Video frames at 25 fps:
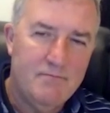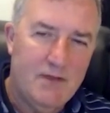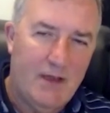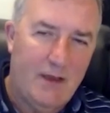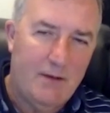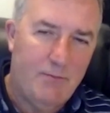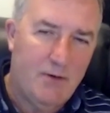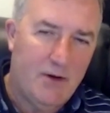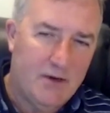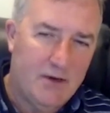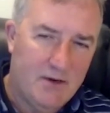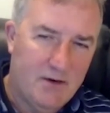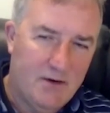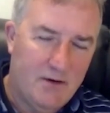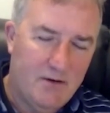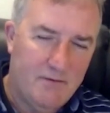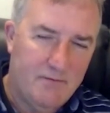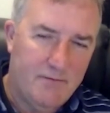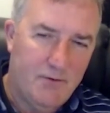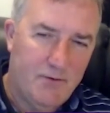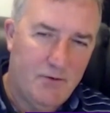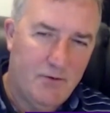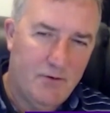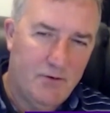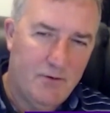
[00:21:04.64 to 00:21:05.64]
the blood
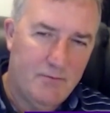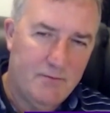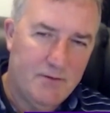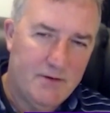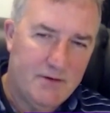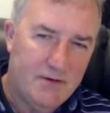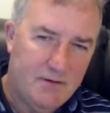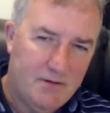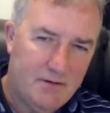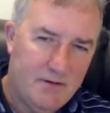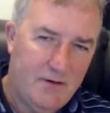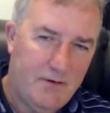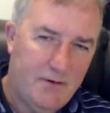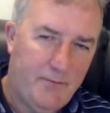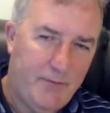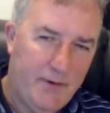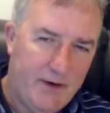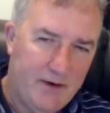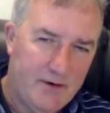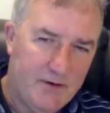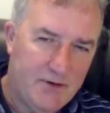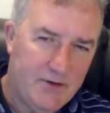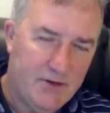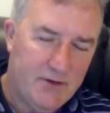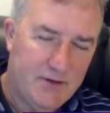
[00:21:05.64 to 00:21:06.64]
clot forms, the
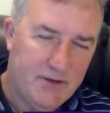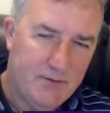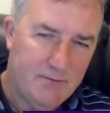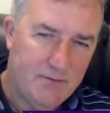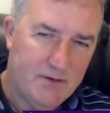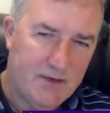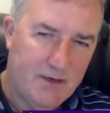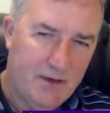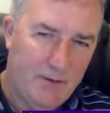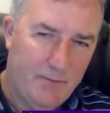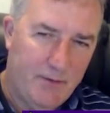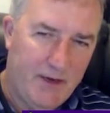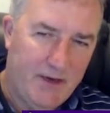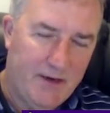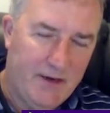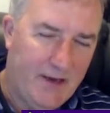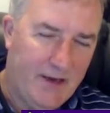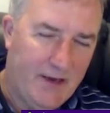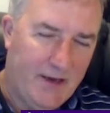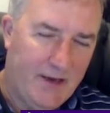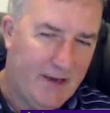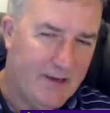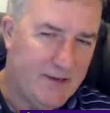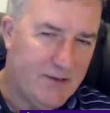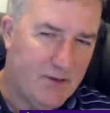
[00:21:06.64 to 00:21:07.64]
repair systems come in.
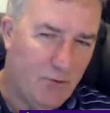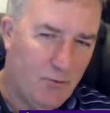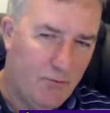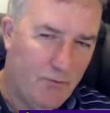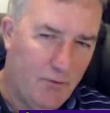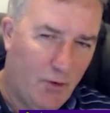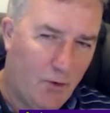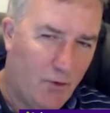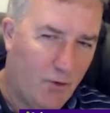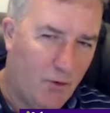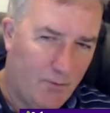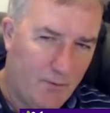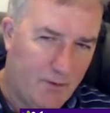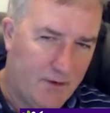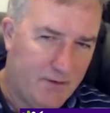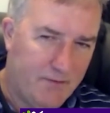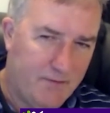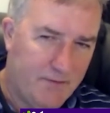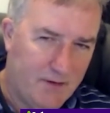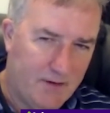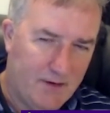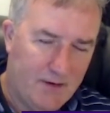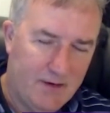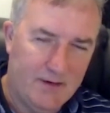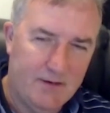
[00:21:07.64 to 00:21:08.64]
That's all normal, if
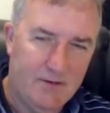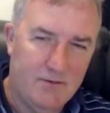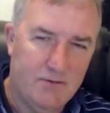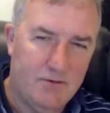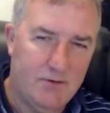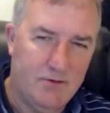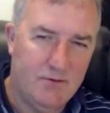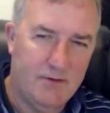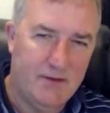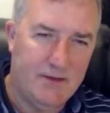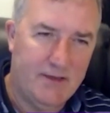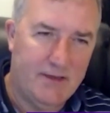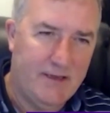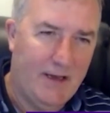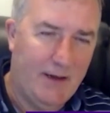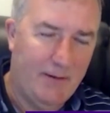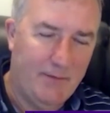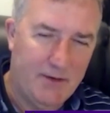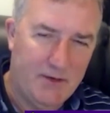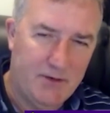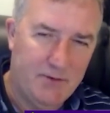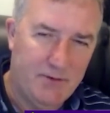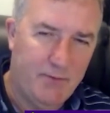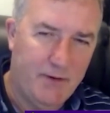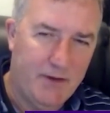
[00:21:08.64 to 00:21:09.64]
you like, although the
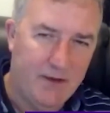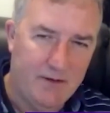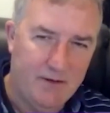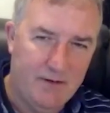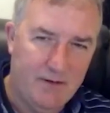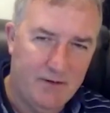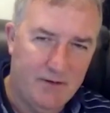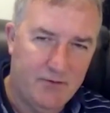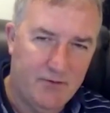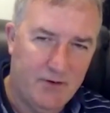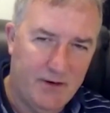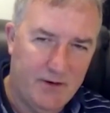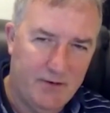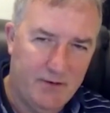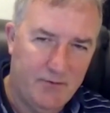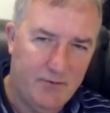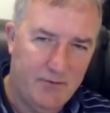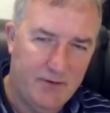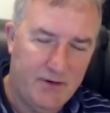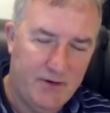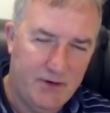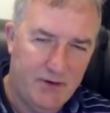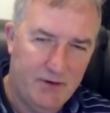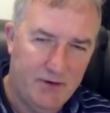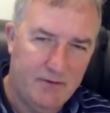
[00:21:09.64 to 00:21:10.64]
damage bit you're trying to
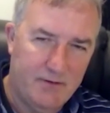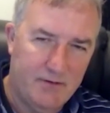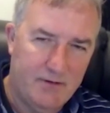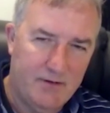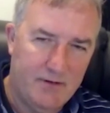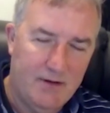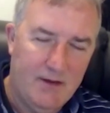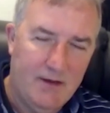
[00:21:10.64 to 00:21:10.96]
reduce.